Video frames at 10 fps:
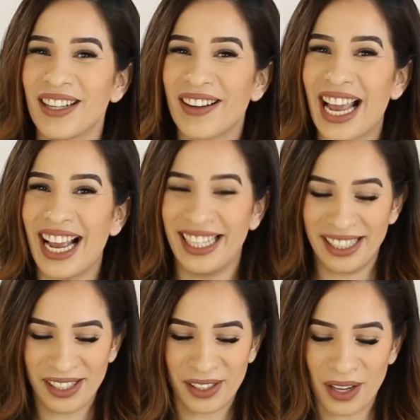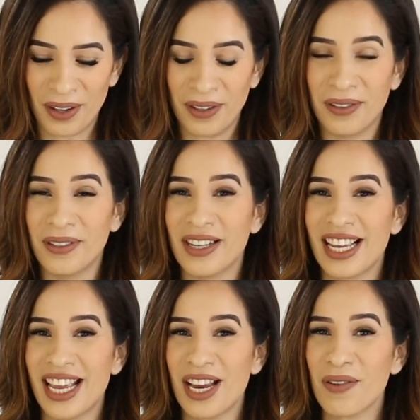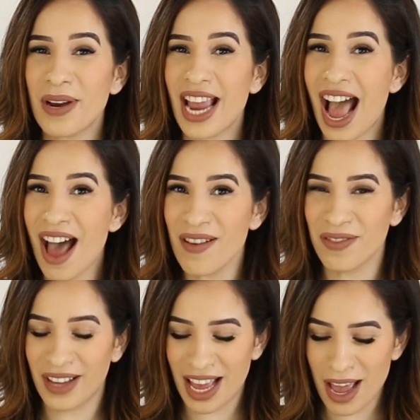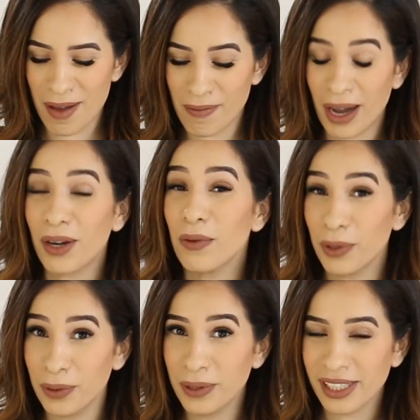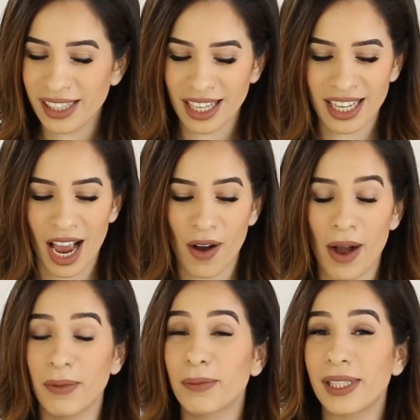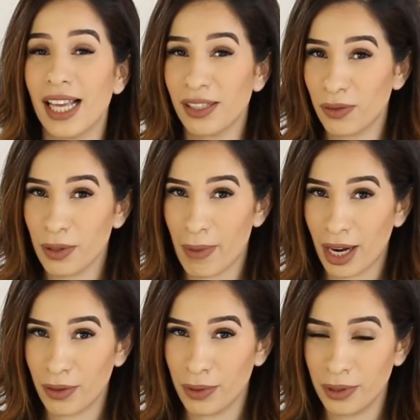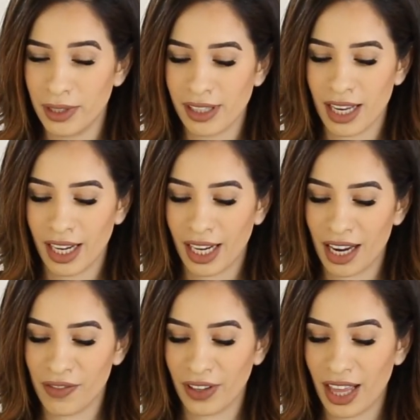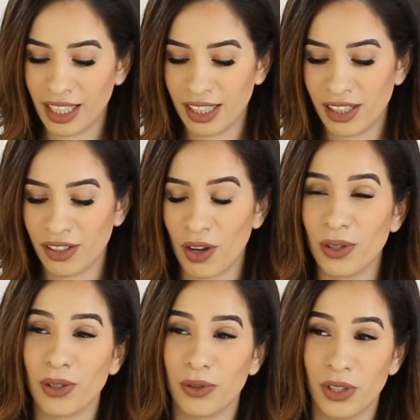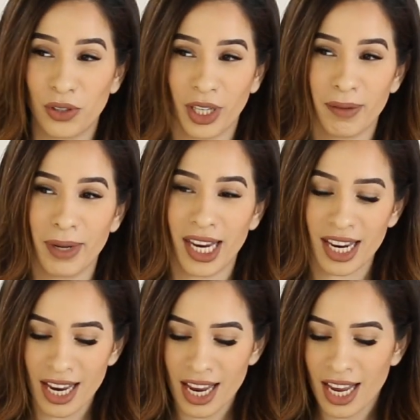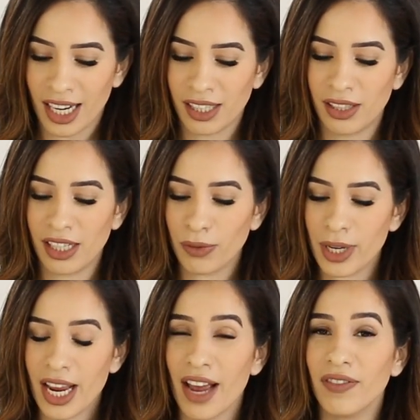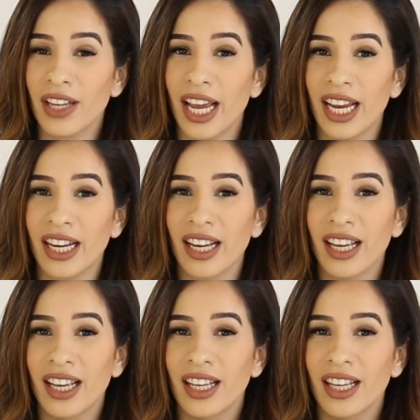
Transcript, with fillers: Okay, so here we have macaroons. Now, I'm obsessed with macaroons, and I kind of feel like this is also to trick me, because this one have like,